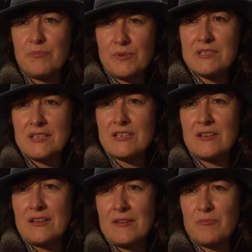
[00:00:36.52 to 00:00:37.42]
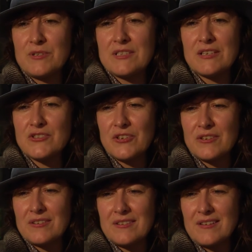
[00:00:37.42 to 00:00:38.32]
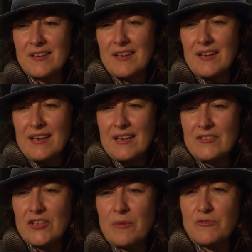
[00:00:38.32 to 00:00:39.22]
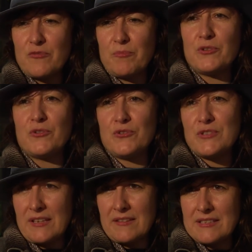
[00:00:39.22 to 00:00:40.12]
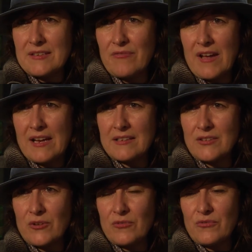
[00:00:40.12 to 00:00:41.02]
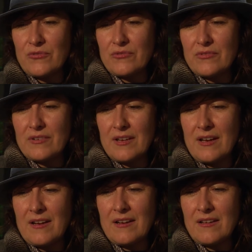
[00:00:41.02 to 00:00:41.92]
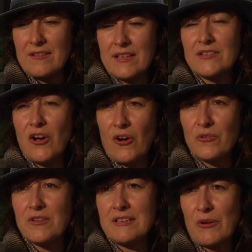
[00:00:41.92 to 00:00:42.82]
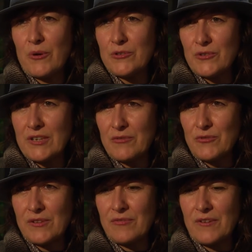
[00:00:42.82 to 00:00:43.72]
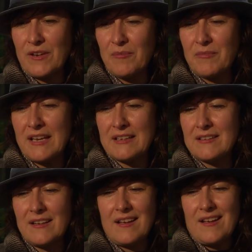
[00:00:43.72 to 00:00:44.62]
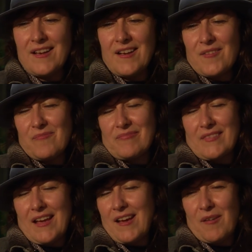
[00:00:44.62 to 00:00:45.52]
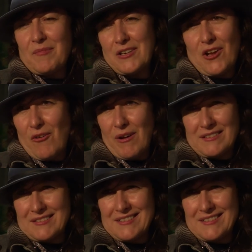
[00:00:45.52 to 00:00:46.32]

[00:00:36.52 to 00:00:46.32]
preci uh, precision in terms of producing this effect of uh, the tone that I want to give to the film. That I mean, no, I